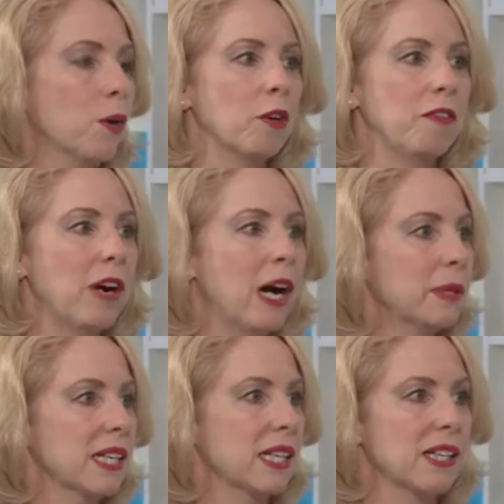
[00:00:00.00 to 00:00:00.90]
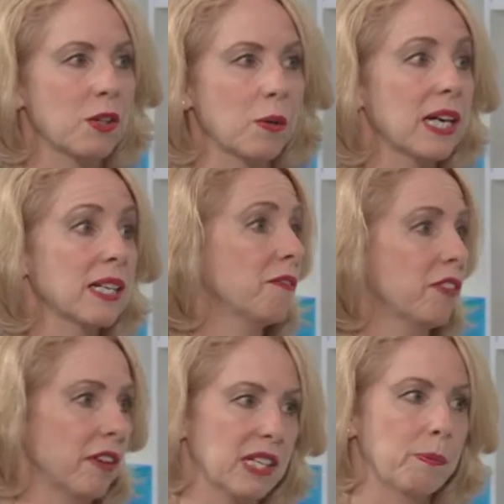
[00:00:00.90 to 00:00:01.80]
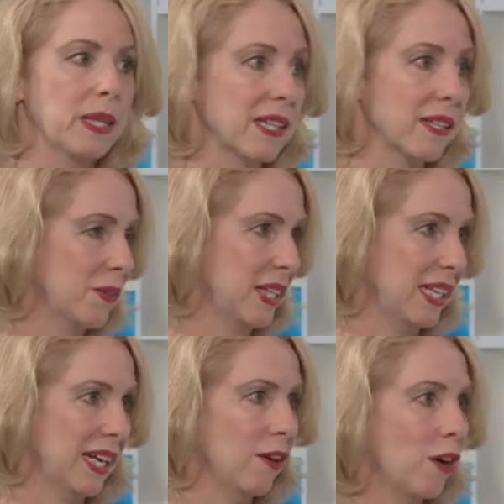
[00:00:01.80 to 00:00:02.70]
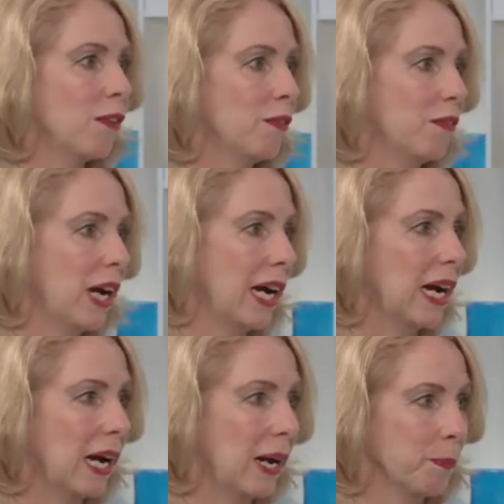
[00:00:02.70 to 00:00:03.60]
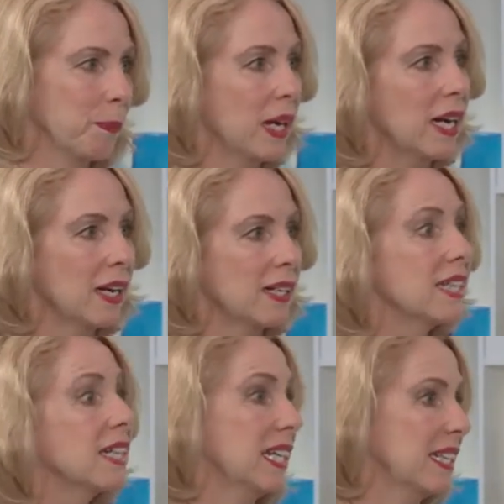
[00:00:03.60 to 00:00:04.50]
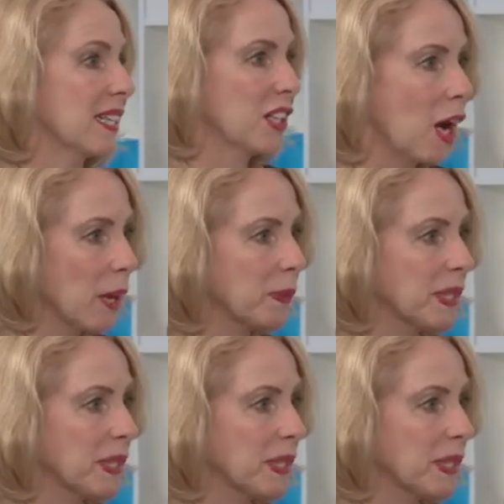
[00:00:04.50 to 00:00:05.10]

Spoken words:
or a pharmacist who has a very expensive set of Tanita type